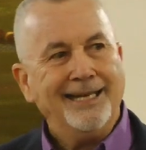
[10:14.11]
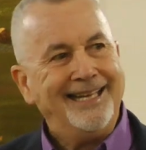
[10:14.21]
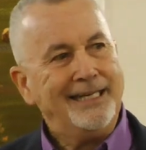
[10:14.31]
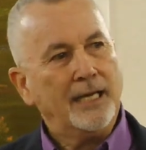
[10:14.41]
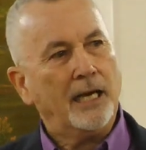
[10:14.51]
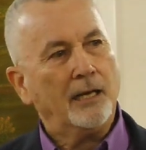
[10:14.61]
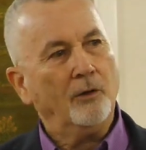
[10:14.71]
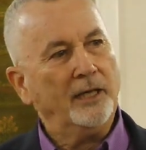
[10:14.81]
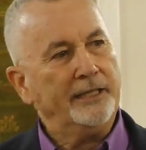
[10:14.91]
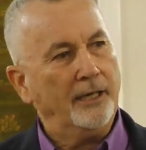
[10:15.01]
He not
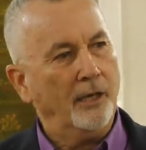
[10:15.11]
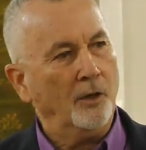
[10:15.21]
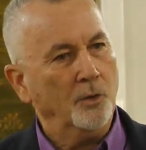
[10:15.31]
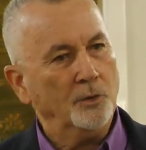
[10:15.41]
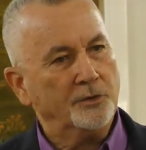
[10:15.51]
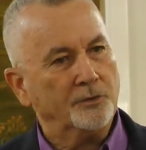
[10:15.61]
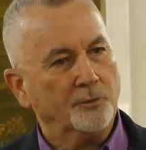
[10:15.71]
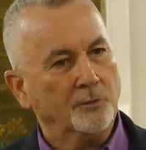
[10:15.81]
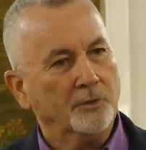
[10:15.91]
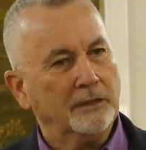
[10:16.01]
only knows
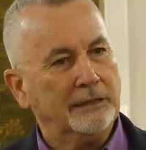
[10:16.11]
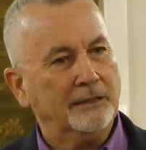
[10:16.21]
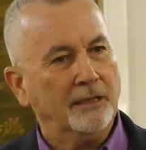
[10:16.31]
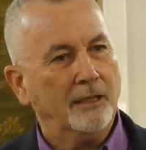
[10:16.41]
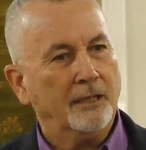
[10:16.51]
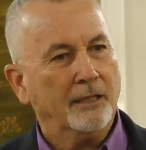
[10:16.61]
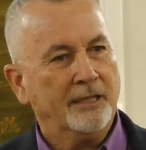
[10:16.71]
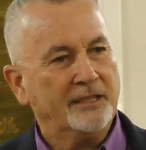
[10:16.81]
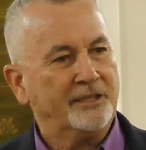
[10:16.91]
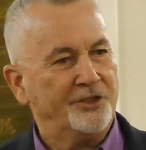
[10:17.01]

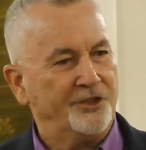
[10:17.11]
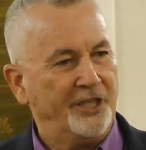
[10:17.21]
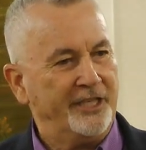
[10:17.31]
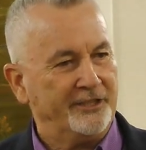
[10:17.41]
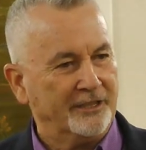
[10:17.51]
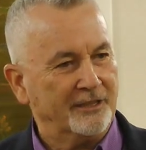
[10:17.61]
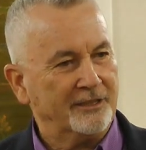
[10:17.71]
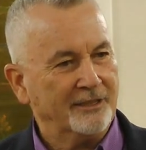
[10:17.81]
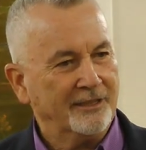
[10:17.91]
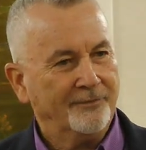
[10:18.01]
this is
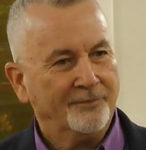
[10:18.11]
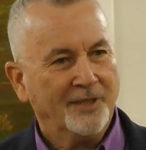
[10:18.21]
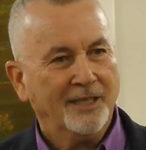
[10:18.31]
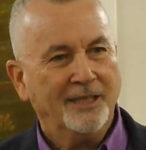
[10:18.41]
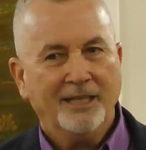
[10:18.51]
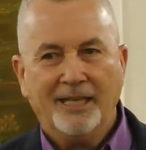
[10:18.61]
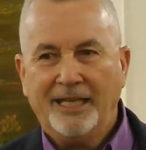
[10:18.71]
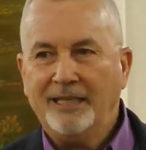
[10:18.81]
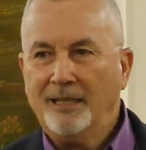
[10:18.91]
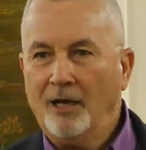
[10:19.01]
Jesus,
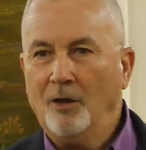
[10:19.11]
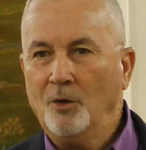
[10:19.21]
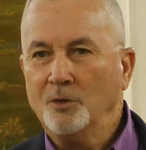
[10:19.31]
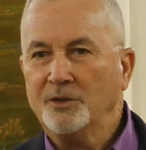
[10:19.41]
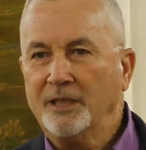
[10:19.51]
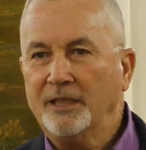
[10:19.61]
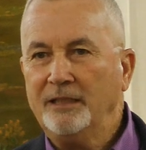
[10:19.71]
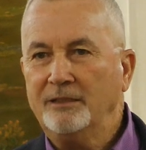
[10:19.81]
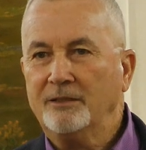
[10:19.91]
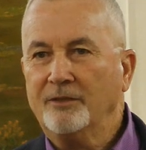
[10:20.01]
he knows
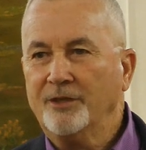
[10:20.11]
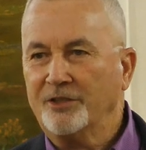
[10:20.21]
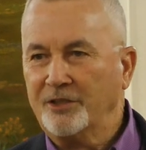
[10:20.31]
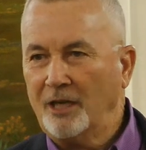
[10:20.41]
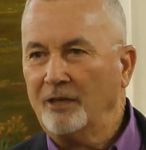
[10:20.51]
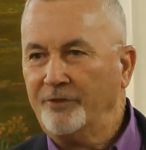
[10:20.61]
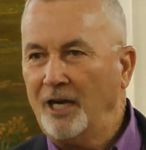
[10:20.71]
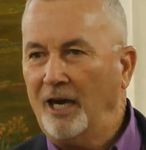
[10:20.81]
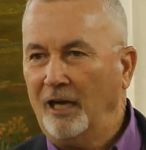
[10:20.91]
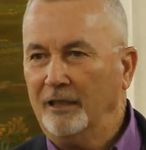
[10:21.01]
he's the Son of
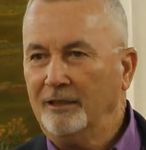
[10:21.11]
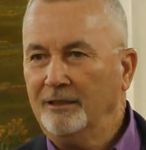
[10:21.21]
God.